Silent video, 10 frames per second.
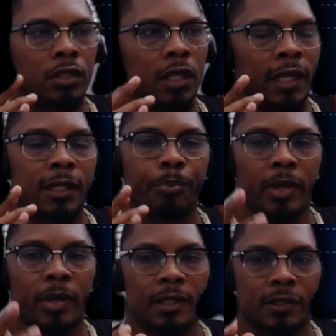it
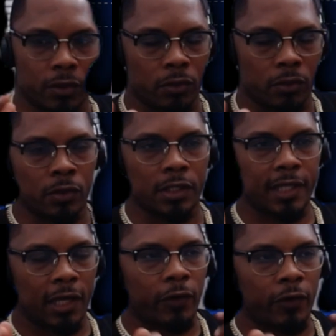depends. So on the
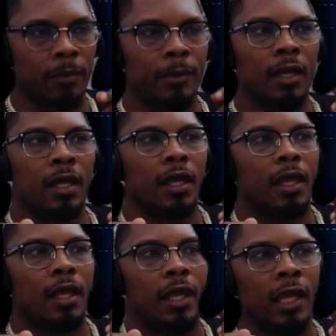time frame,
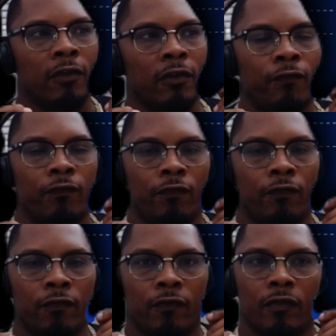if
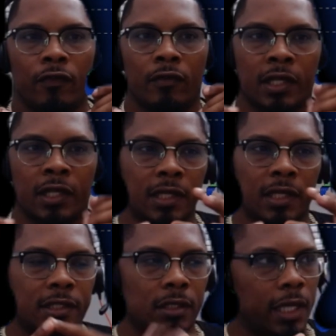
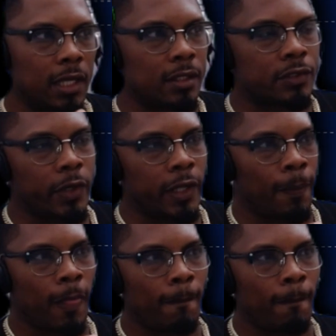let's look at it this way.